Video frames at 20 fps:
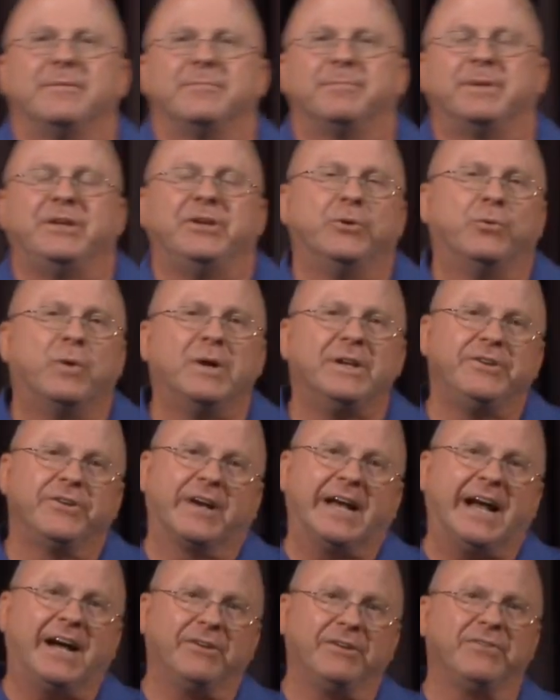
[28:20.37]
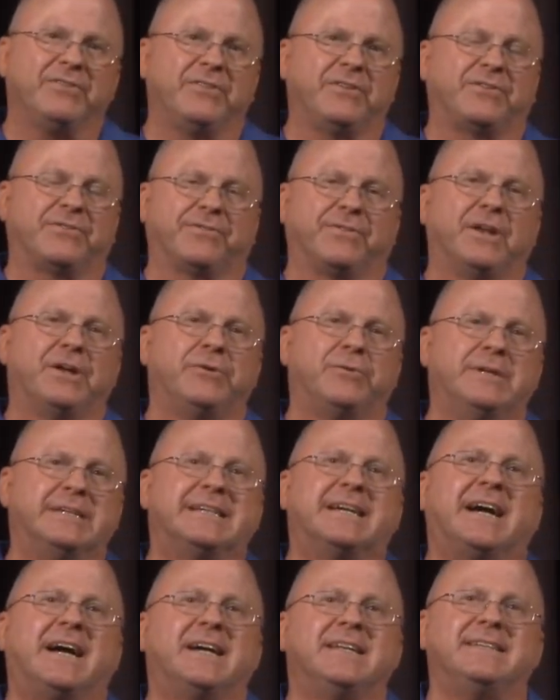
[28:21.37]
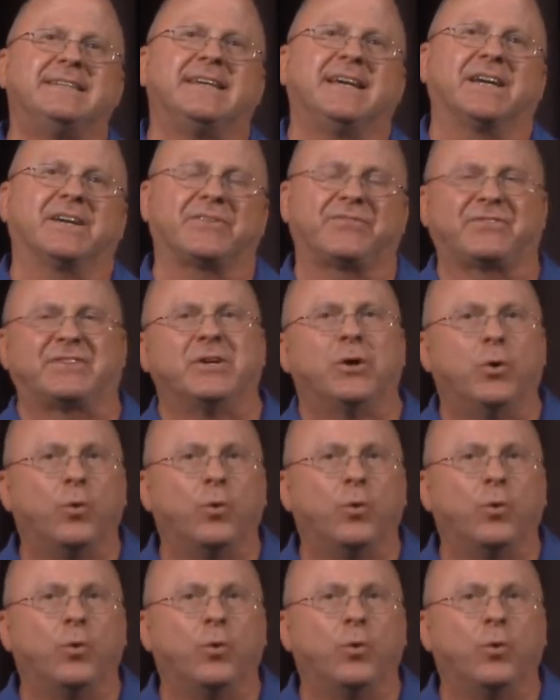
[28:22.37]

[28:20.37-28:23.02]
But you wonder, how does this flow in context?